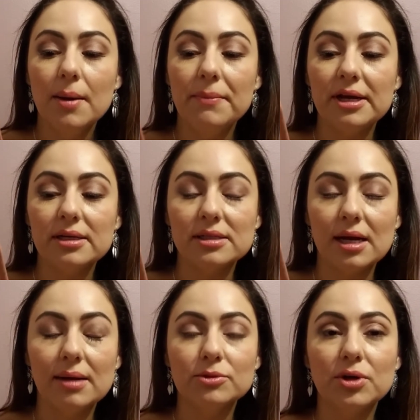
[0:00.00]
because I
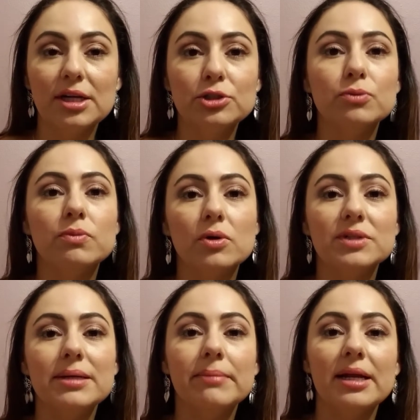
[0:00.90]
am trying to
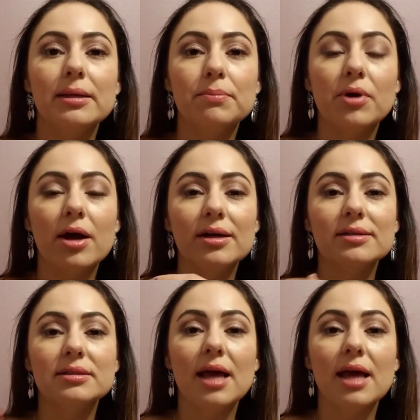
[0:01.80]
rotate my lip products.